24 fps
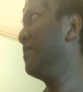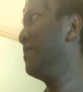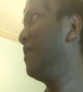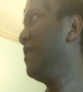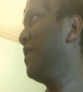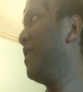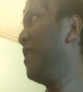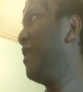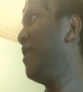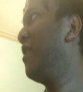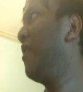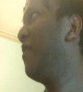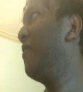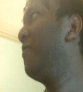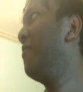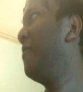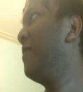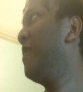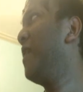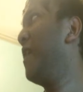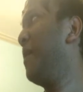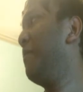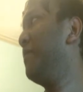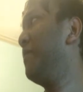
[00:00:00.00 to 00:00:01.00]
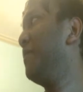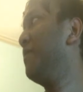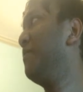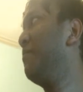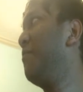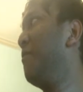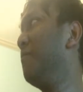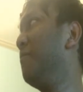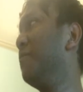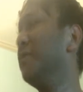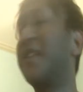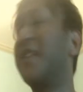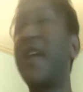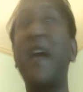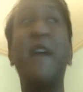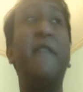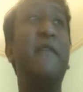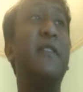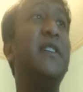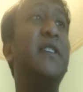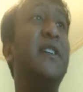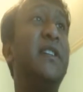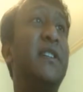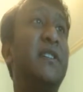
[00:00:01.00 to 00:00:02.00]
And another one, Amethyst Bonus
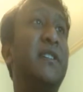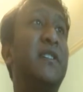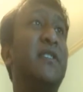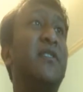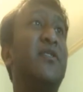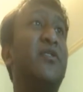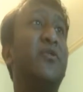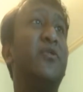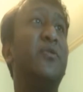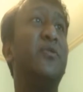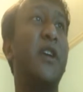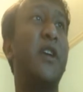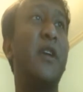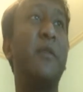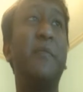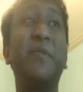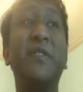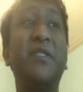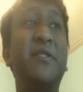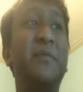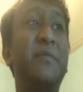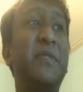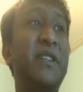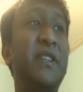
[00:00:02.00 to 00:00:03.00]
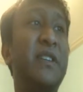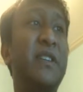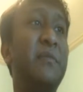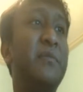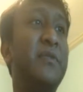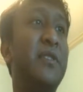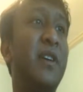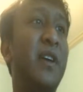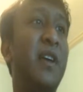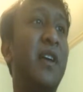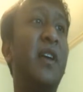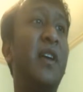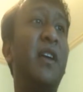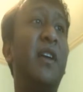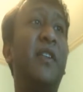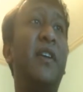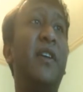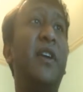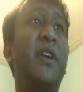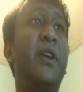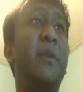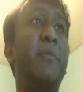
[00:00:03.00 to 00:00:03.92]
Cavaliers. These are 2 championship teams. They're gonna be